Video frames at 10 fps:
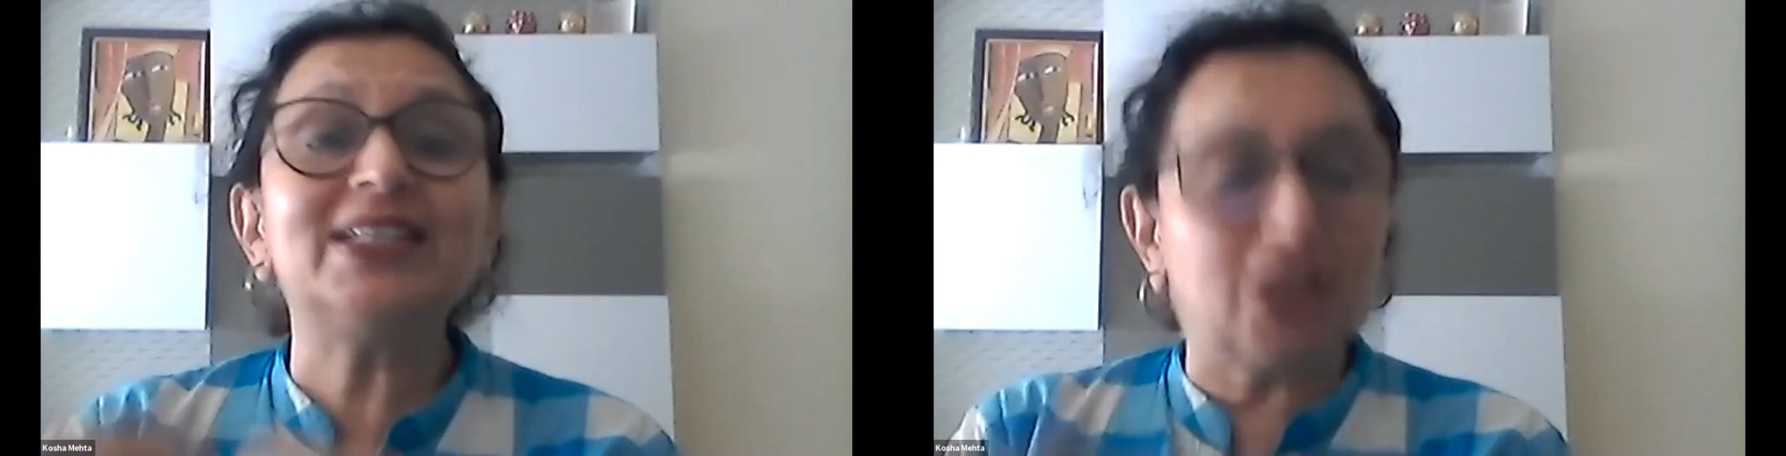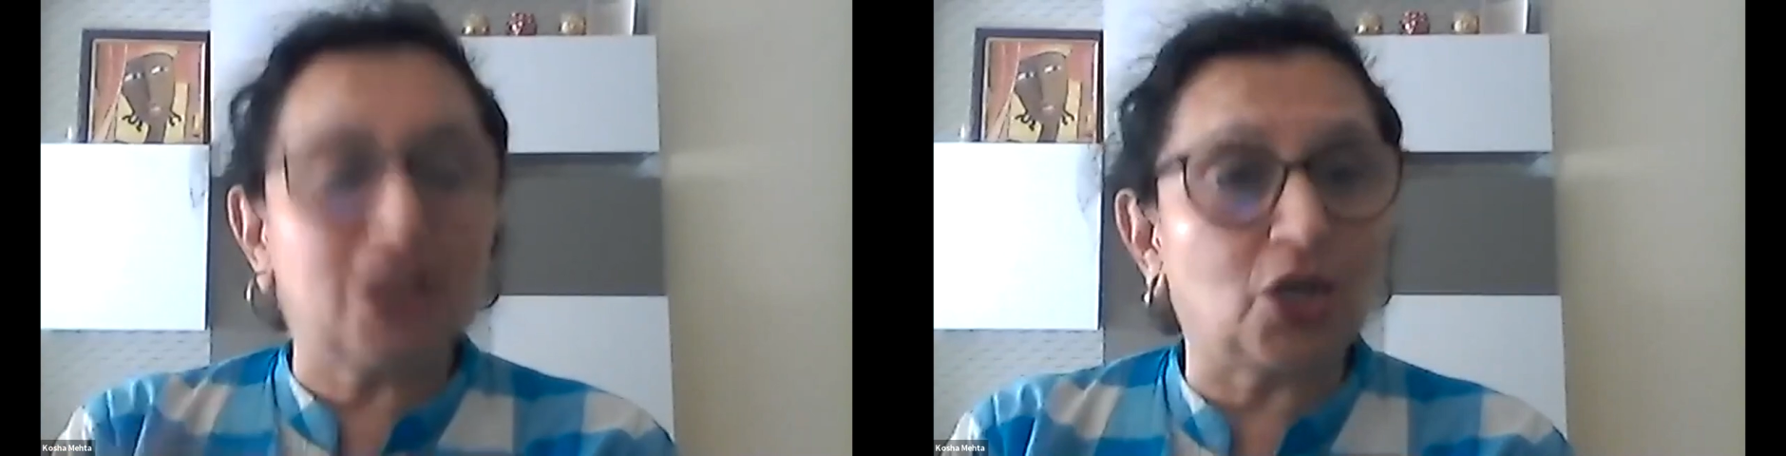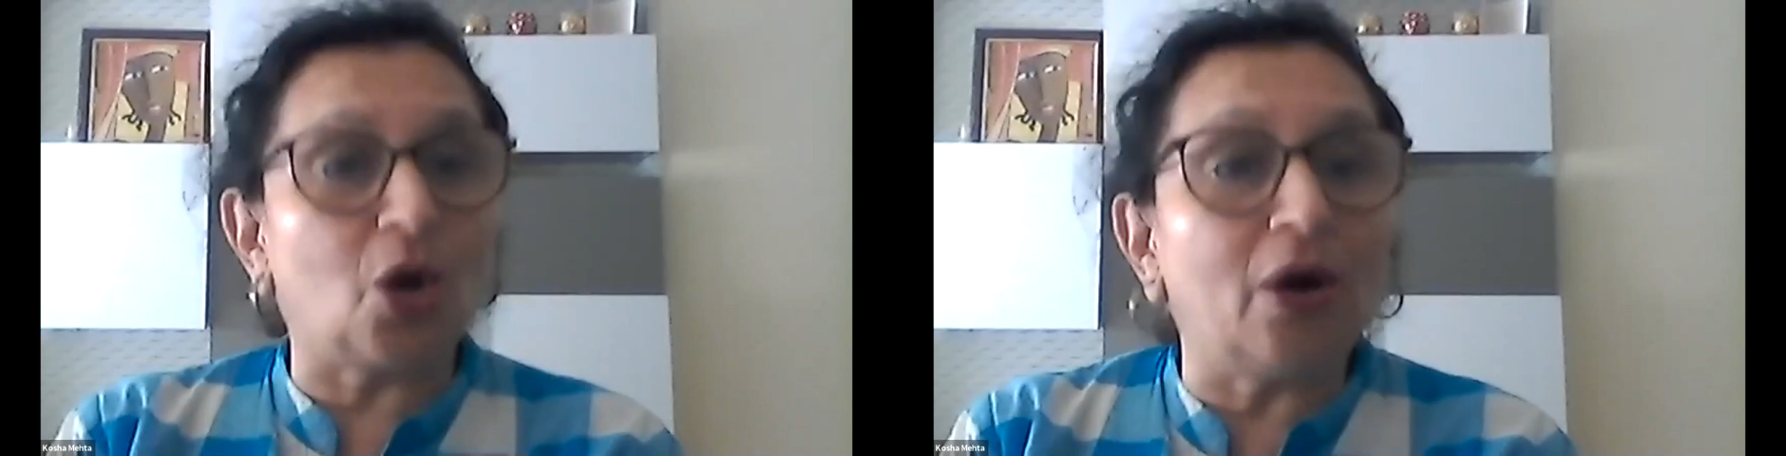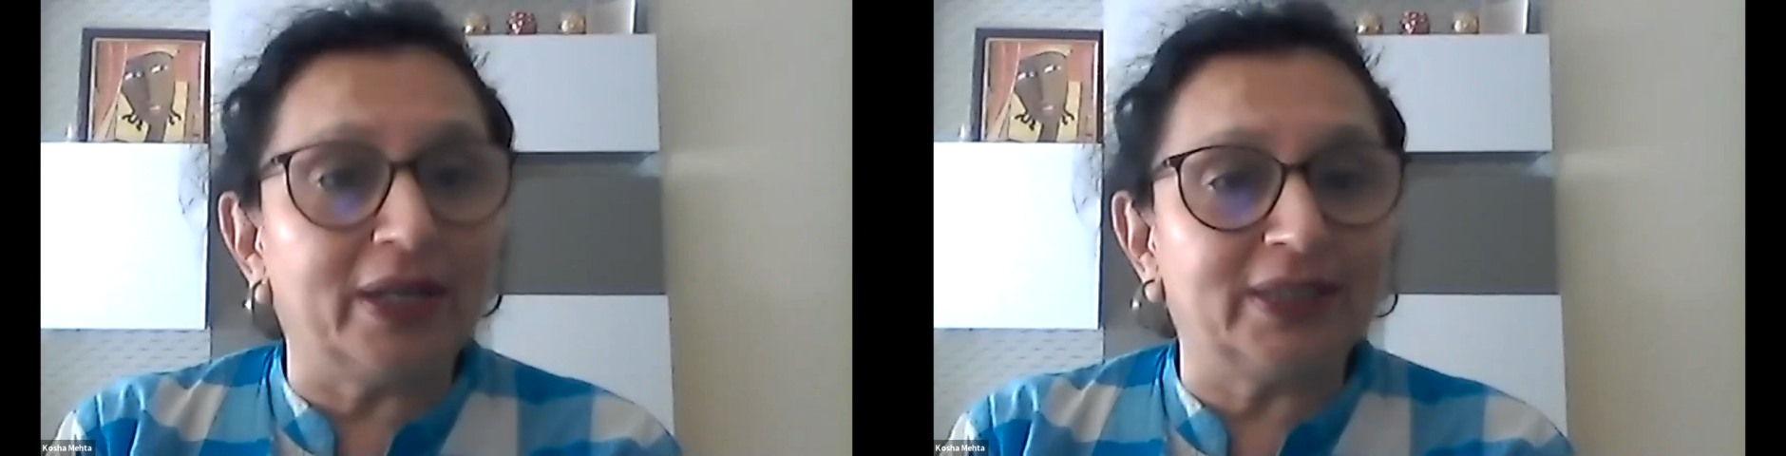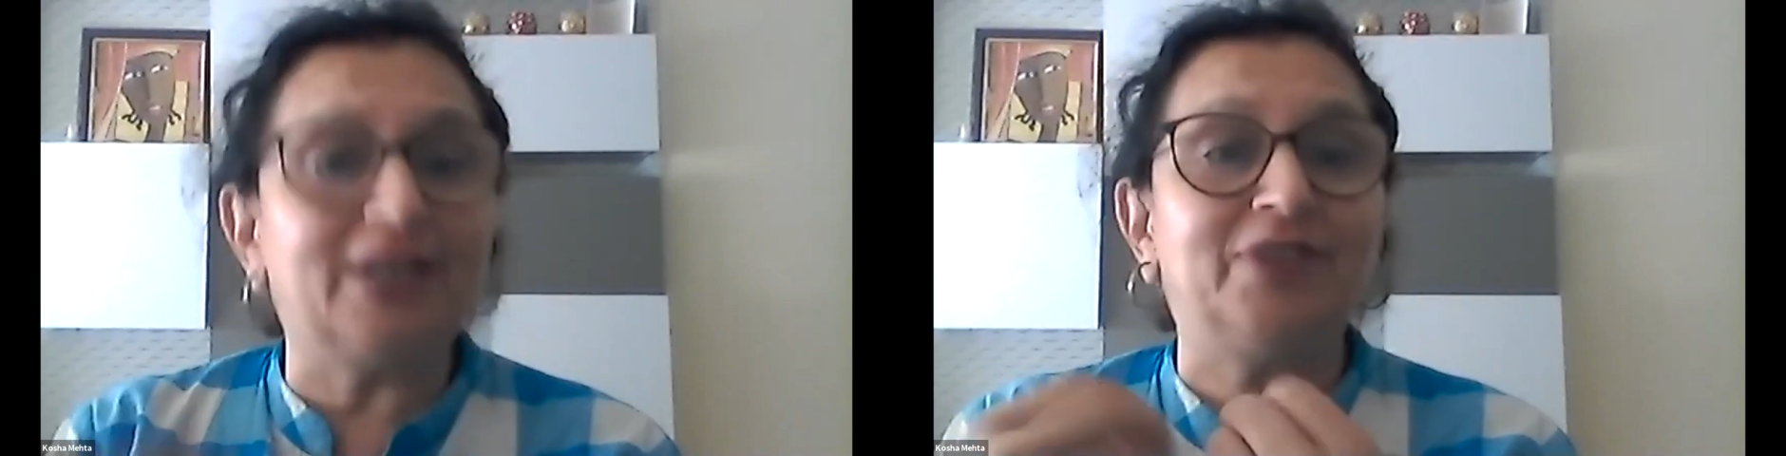
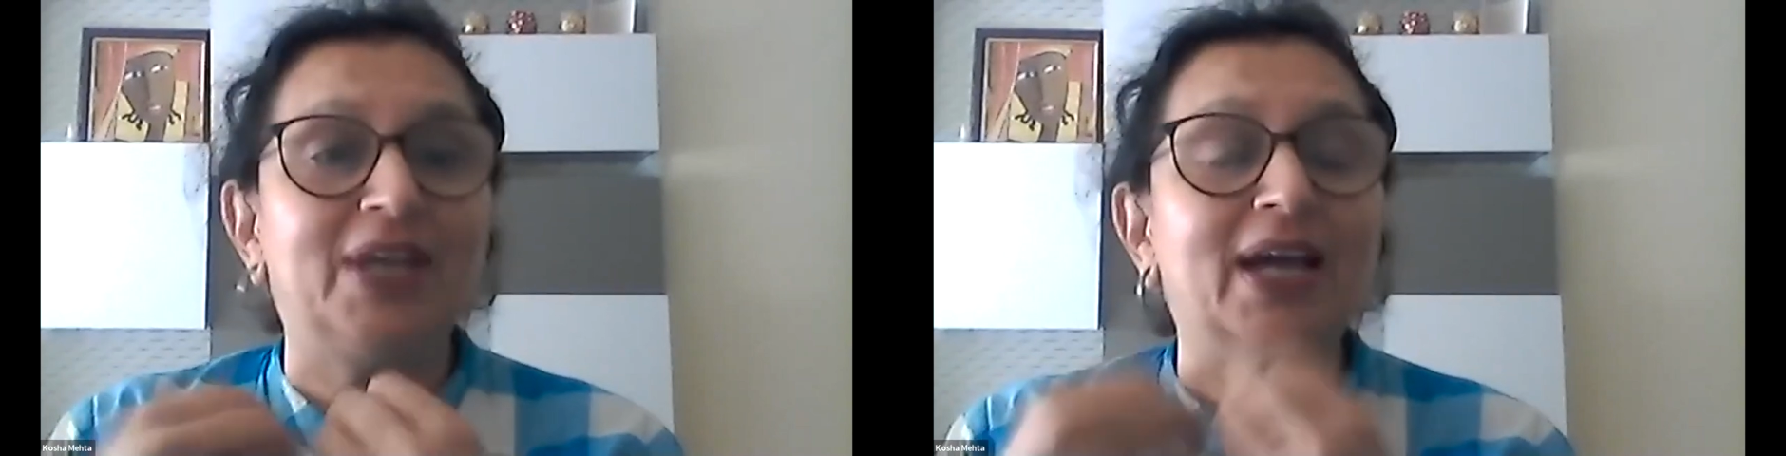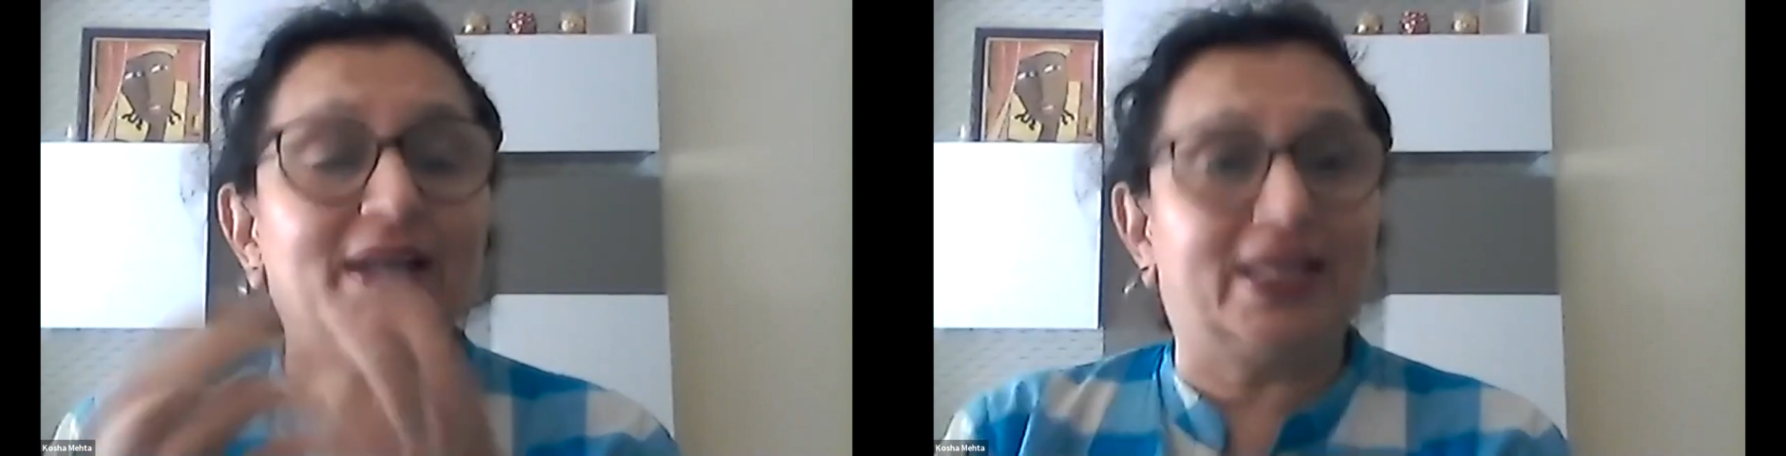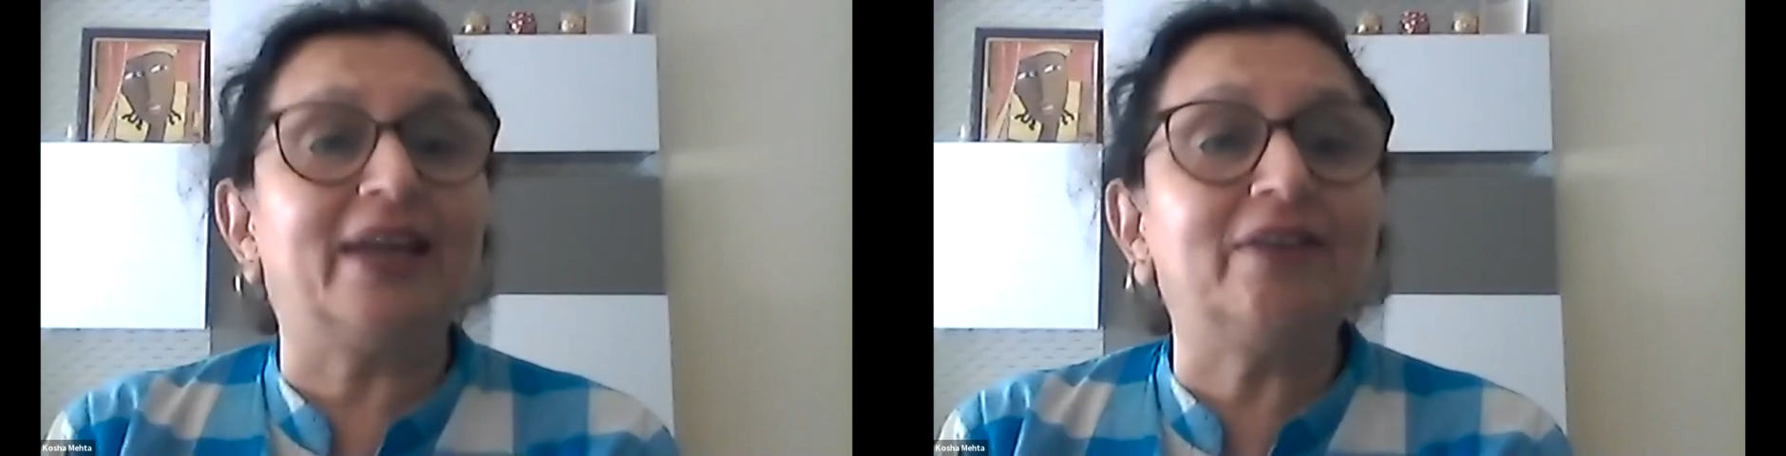secured that we are there